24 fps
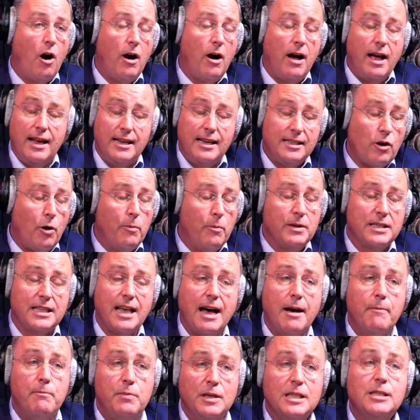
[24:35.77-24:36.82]
it's almost
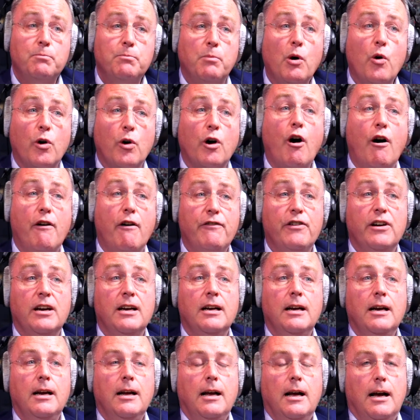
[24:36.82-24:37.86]
that bespoke offer,
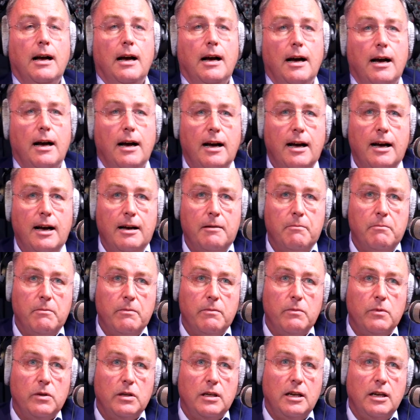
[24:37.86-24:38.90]

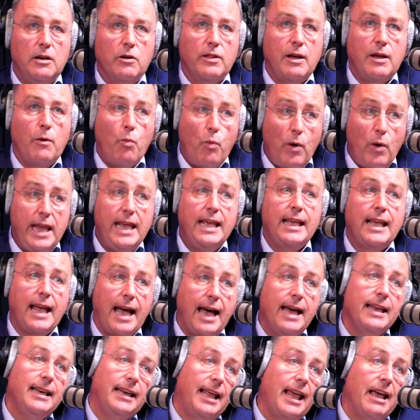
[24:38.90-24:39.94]
that we
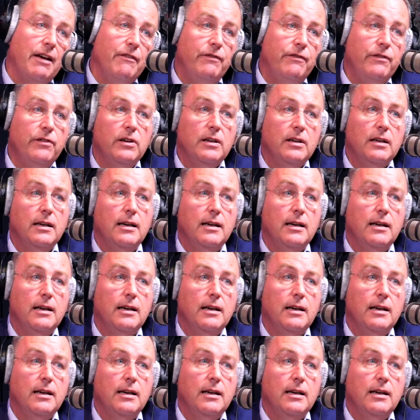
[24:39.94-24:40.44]
can give,